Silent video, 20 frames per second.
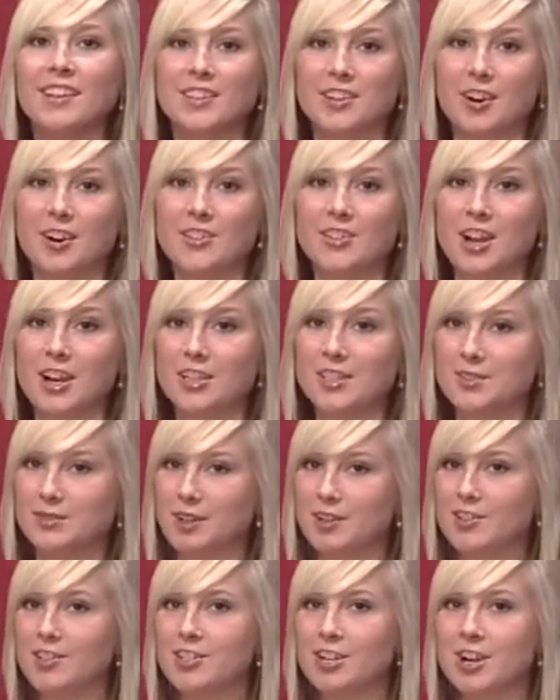Yard Dogs
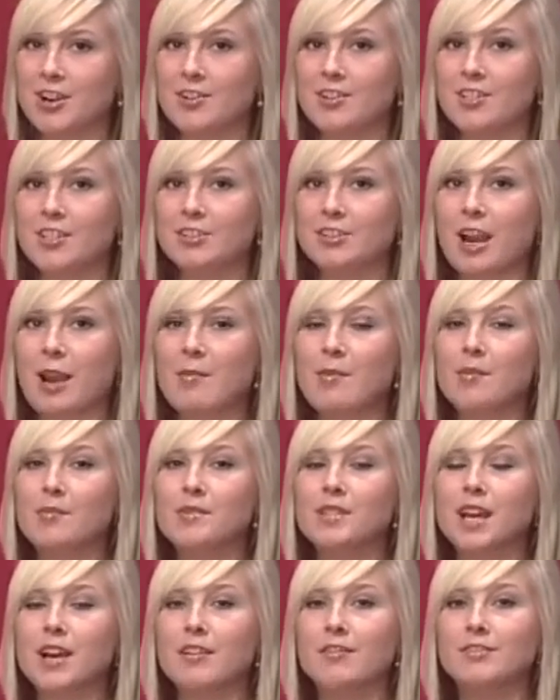Roadshow described
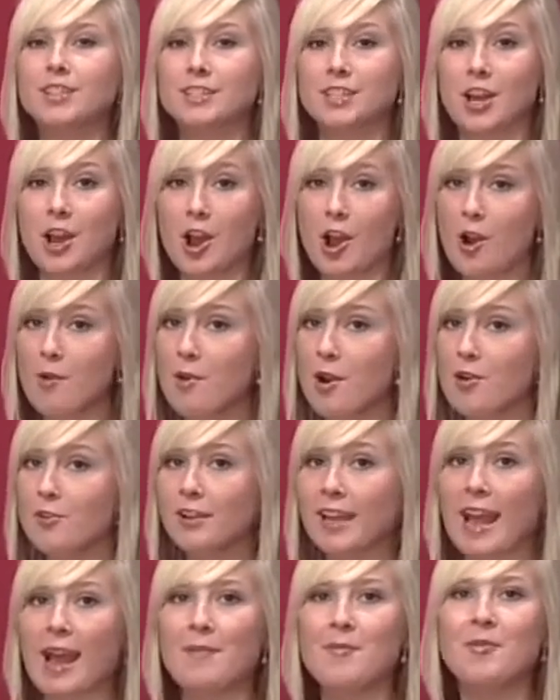themselves as a
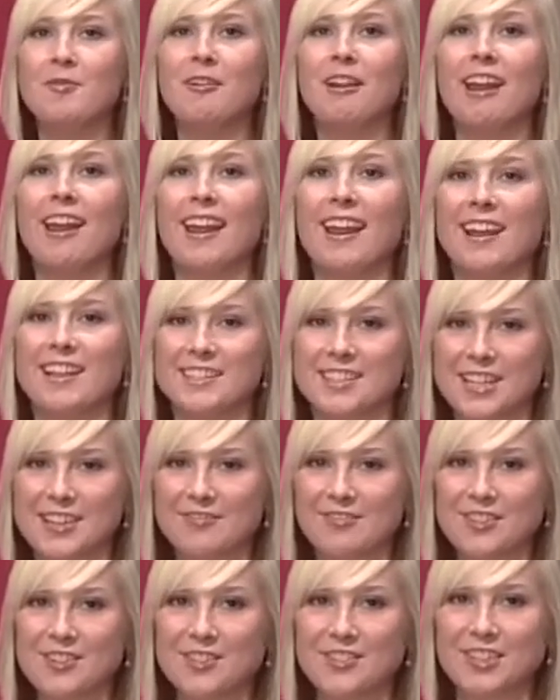hobo cabaret as
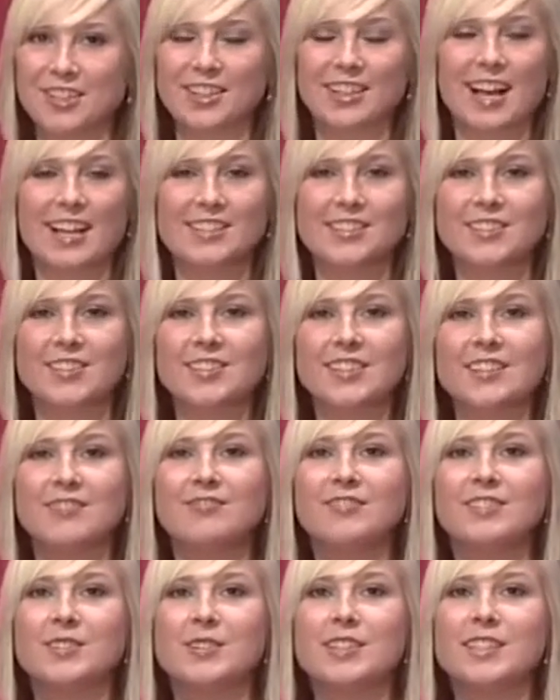they fused the classical
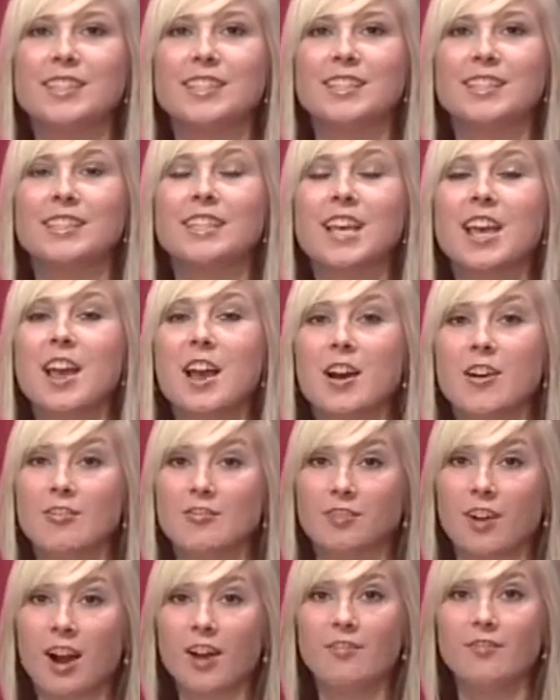influences
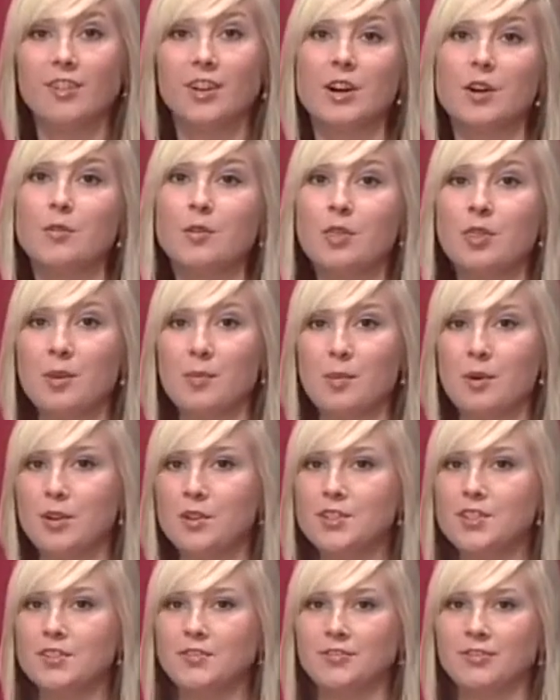of vaudeville with the
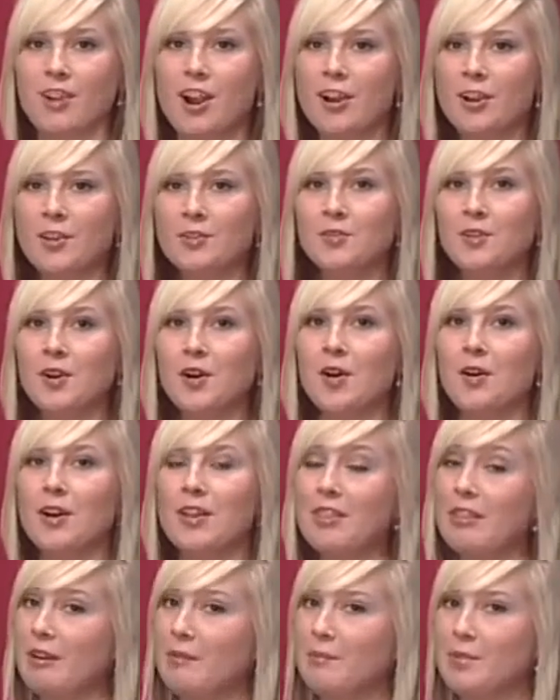pulse of rock and roll
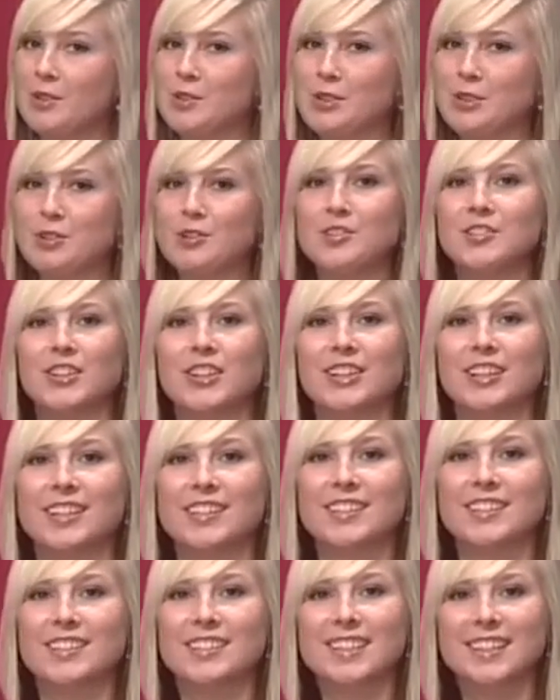in their musical
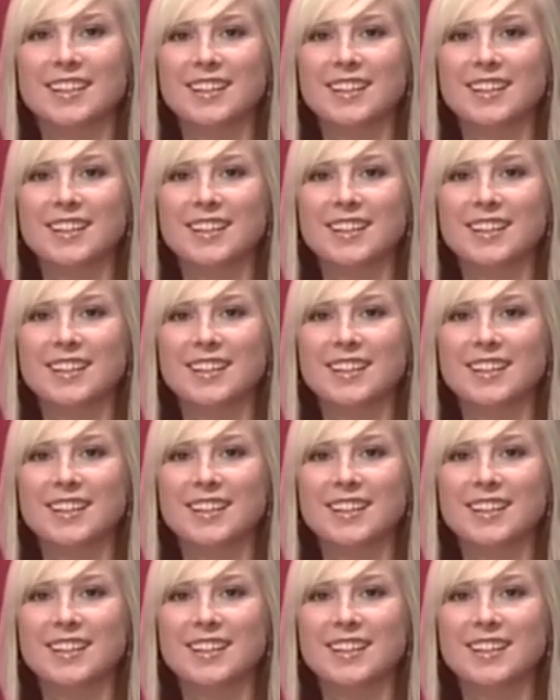circus.